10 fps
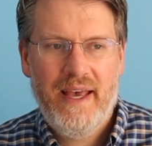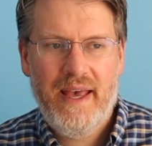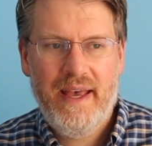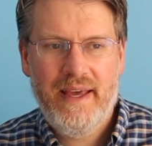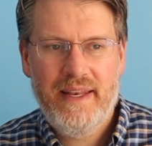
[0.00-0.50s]

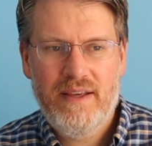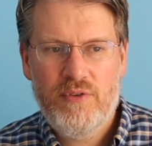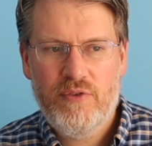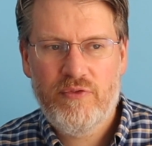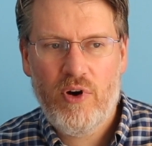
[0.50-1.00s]
And
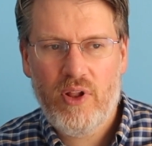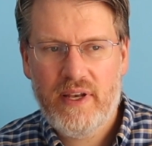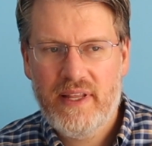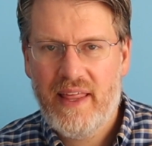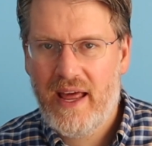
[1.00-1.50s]
if you fall
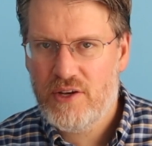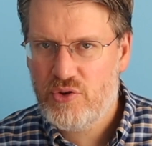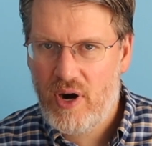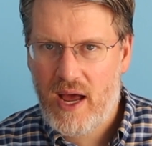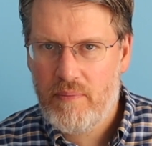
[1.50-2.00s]
into that
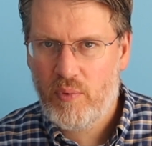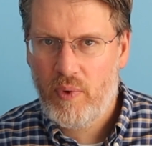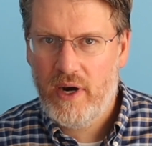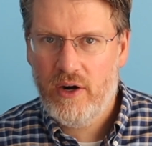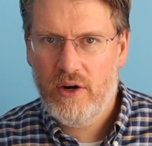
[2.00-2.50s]
trap
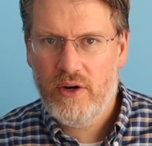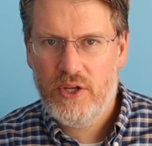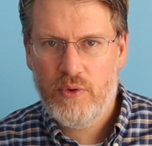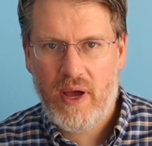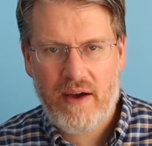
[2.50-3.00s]
where
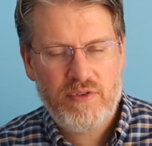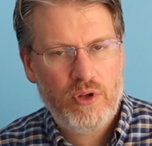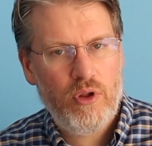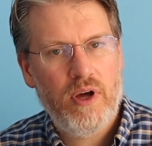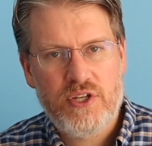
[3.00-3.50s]
you have to
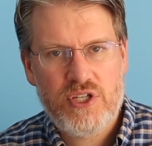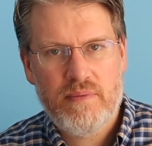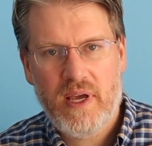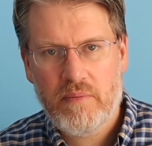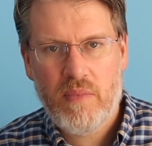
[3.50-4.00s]
launch to
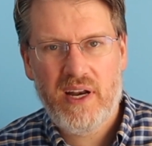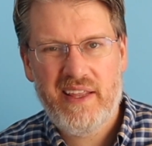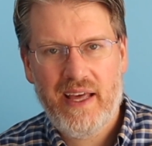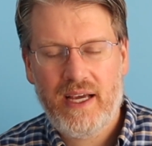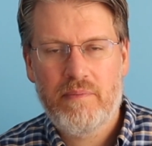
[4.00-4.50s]
make money,
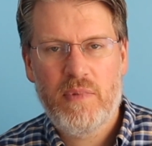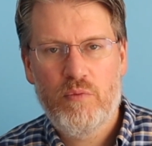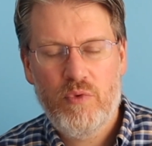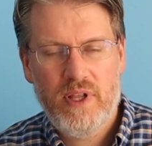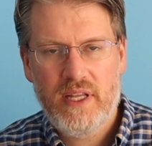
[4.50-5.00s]
that can be
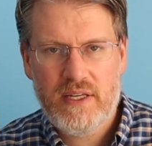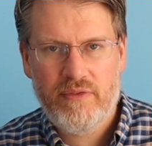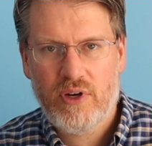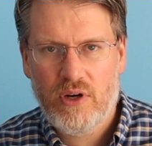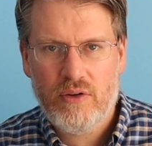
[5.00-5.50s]
really
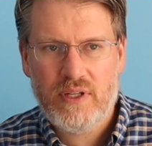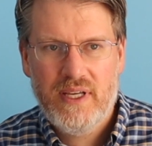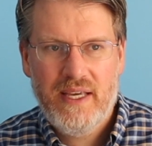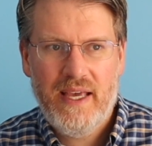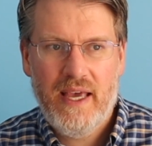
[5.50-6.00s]
difficult
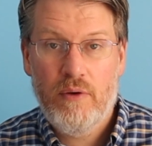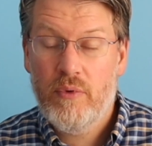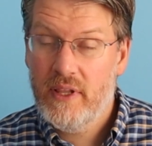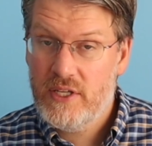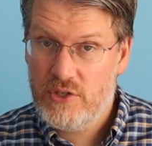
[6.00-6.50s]
and
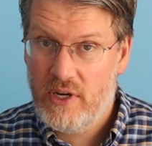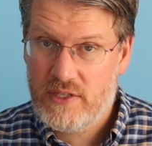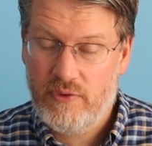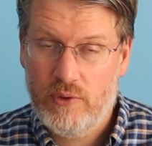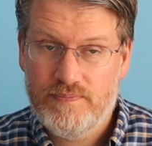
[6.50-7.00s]
really
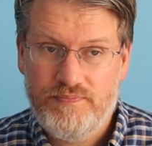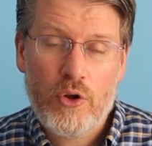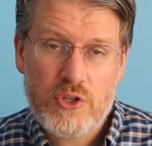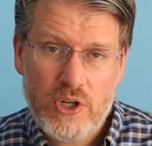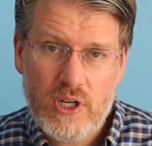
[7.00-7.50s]
stressful.
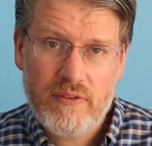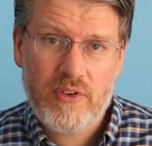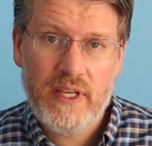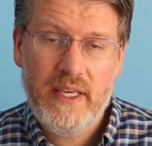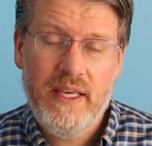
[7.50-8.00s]

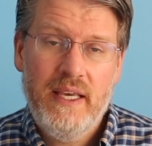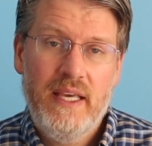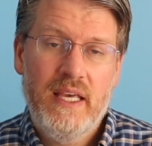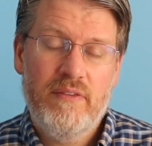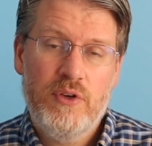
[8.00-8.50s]
Alternatively,
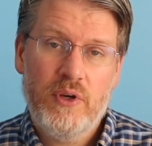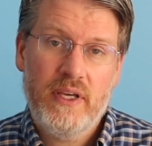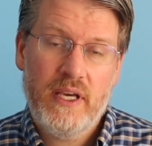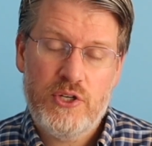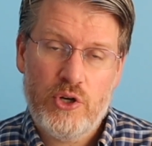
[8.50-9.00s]
if you
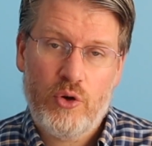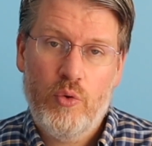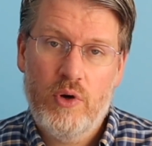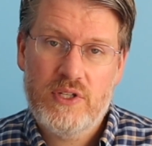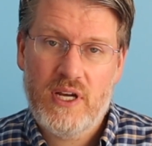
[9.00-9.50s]
can get your
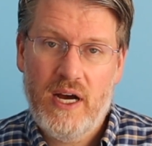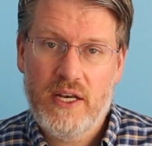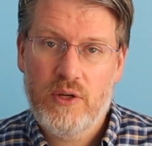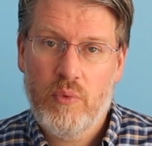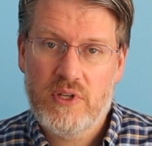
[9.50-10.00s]
course
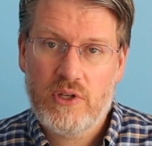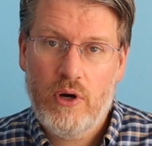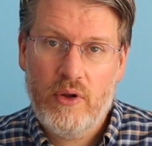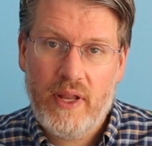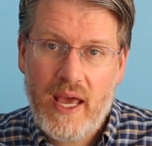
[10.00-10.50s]
onto what's
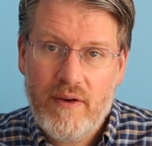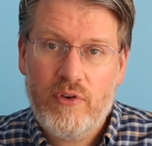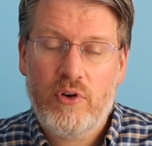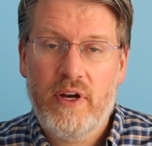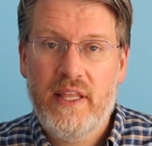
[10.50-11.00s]
called
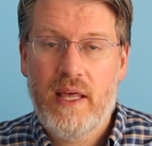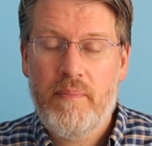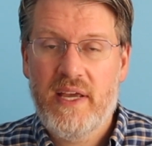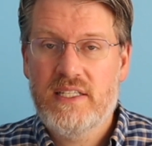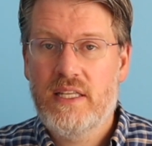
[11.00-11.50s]
evergreen, that
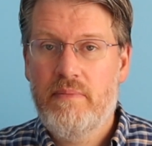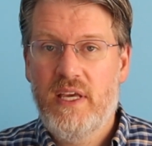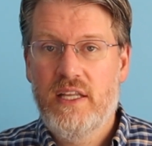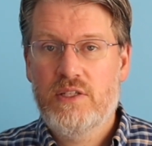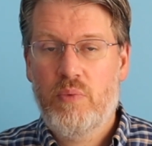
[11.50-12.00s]
basically
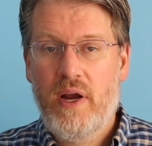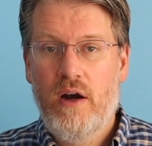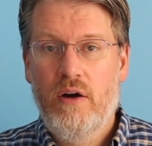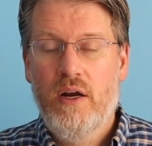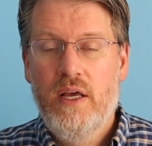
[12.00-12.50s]
means
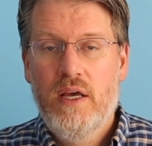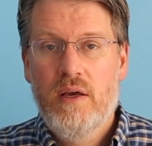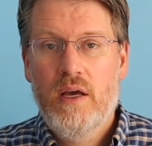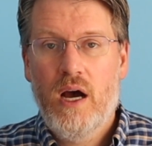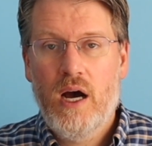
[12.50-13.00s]
where
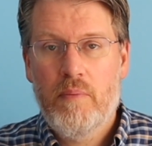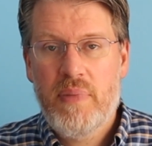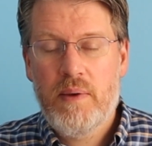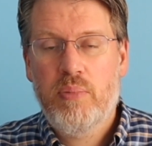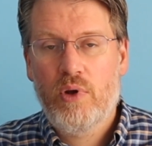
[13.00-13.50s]

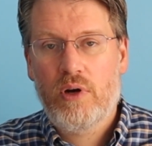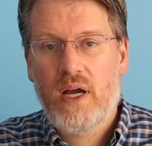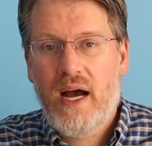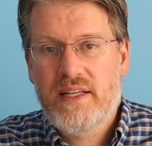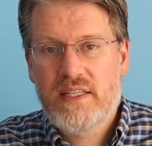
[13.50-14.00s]
people are
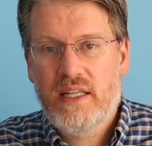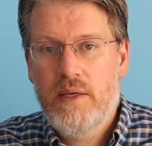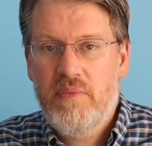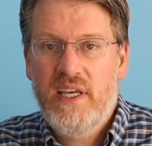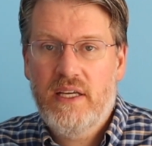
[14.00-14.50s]
constantly
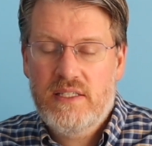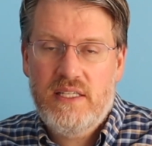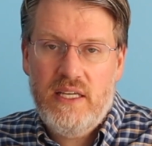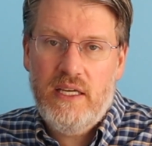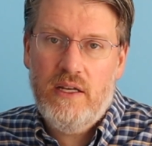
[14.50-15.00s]
being
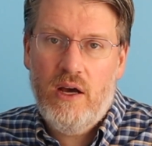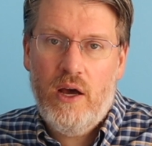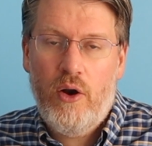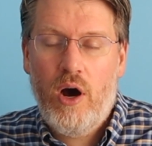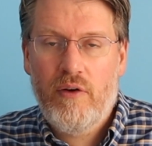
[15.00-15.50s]
seen
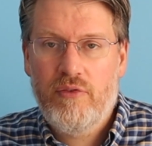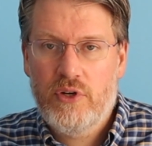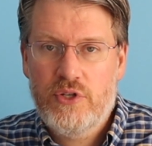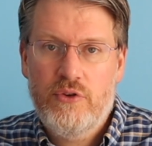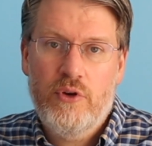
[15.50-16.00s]
an offer
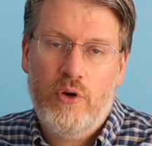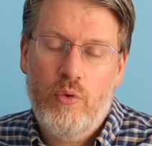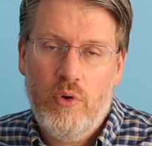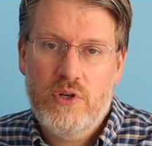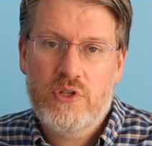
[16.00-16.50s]
to your
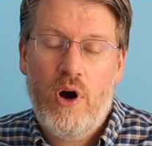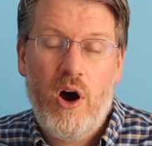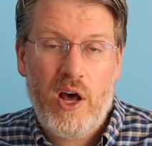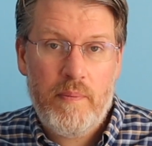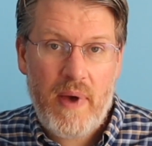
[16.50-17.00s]
course
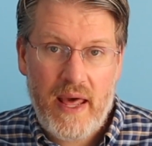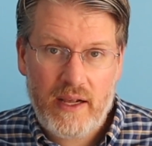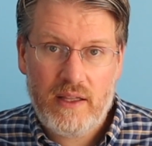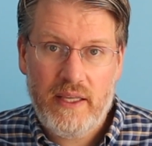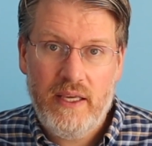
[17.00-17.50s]

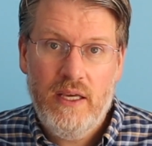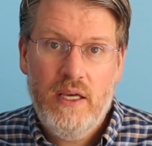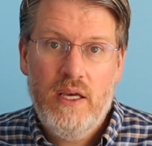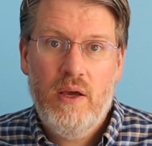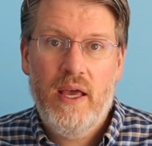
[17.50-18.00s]
automatically
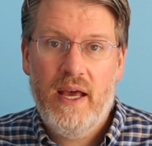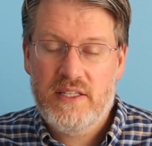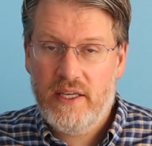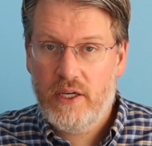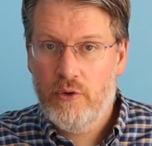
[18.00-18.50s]
as
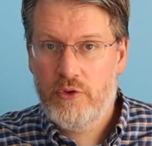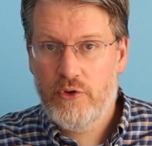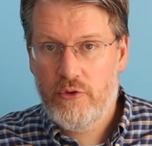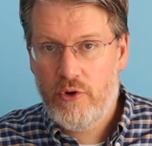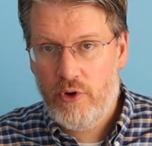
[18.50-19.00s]
they go
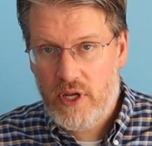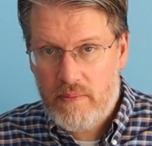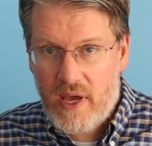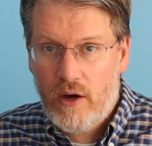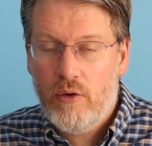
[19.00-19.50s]
through your
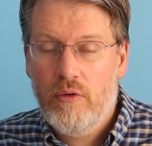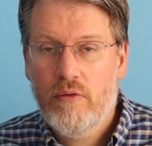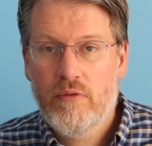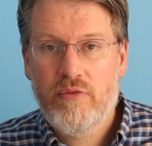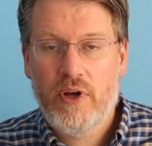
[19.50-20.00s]
email
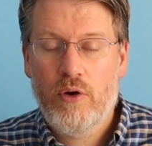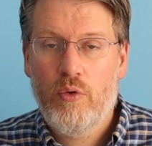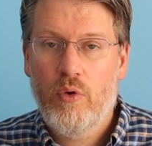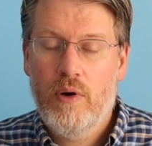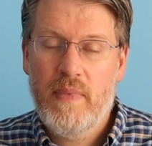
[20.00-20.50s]

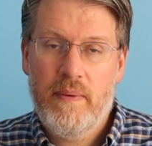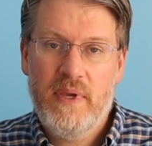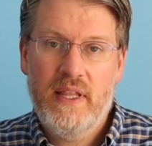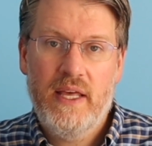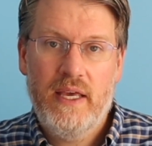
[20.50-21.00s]
funnel, or
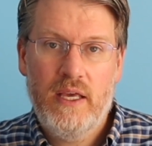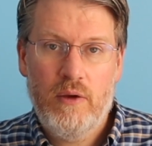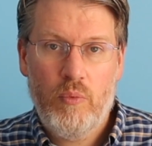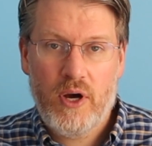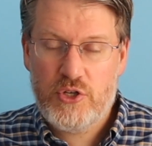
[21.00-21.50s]
maybe they
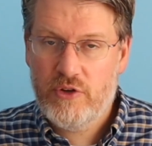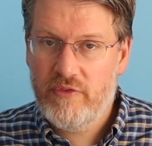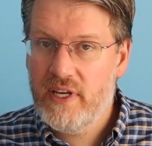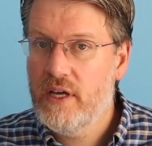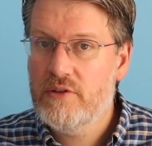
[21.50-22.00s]
watch your
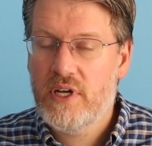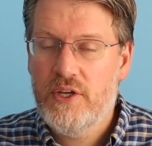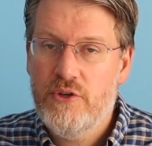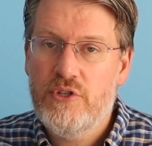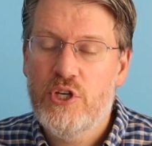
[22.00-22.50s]
videos on
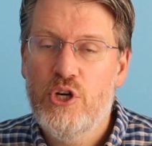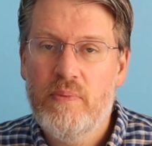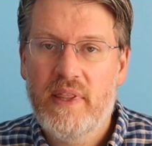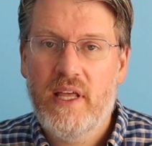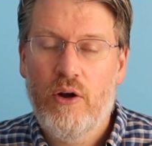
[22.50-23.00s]
YouTube
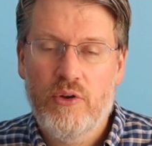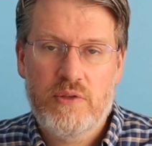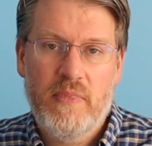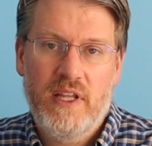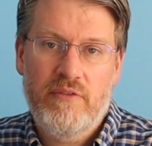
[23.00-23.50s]
and then
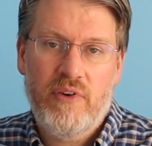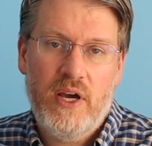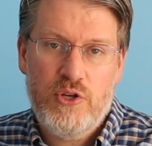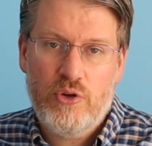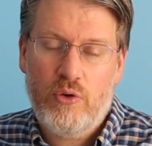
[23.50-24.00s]
ultimately
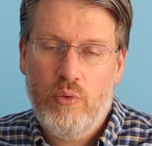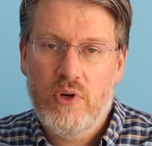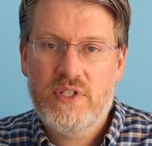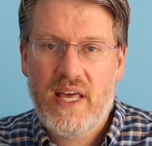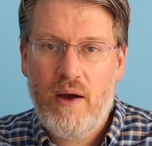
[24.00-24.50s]
find your
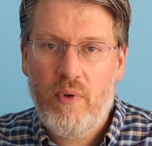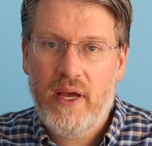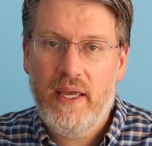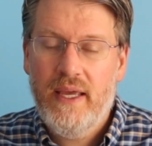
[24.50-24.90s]
course that way.